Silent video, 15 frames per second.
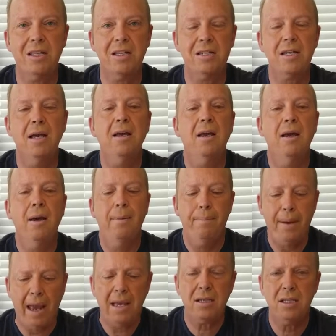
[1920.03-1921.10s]
this.
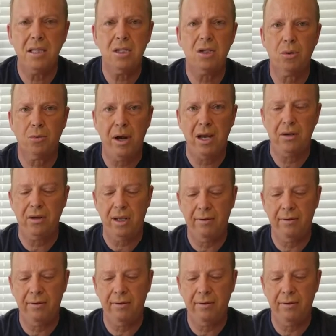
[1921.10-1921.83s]
Pass this around.